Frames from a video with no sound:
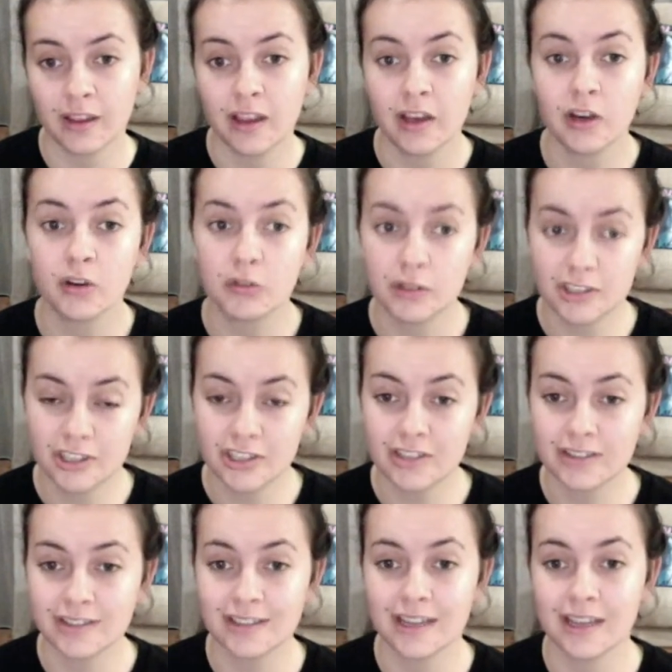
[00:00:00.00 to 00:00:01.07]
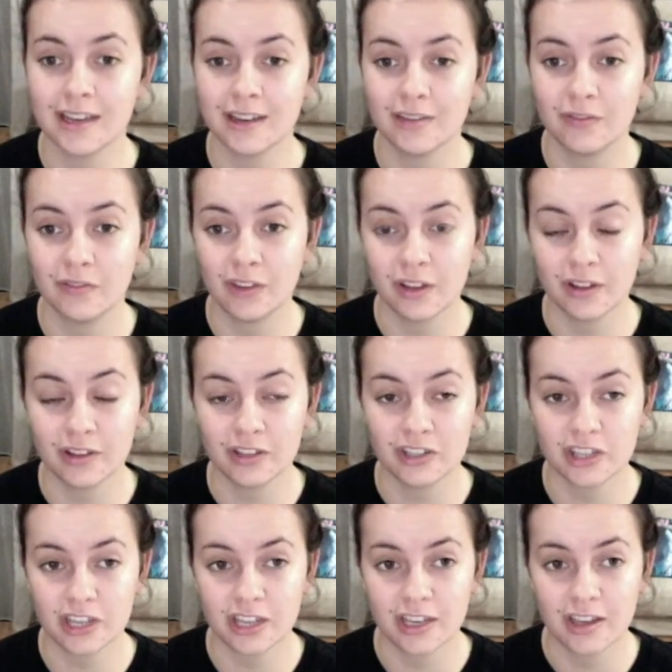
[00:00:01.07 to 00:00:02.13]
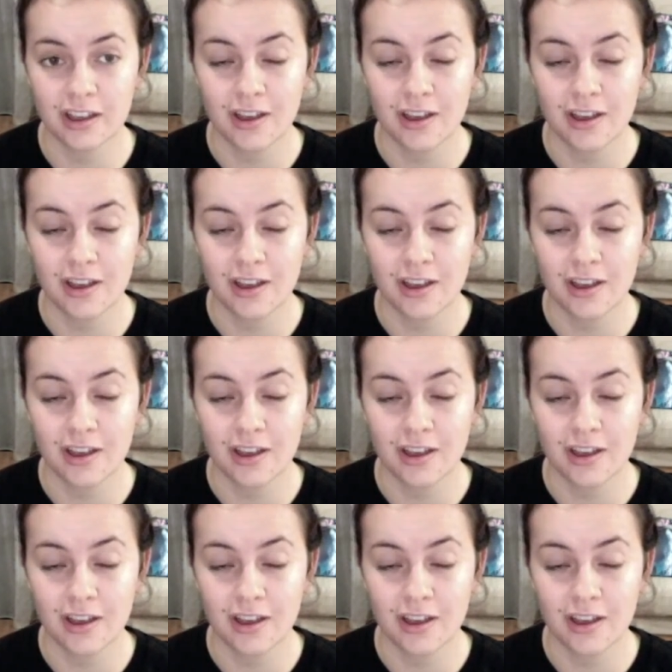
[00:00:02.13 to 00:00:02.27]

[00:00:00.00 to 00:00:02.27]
Christian-centered theology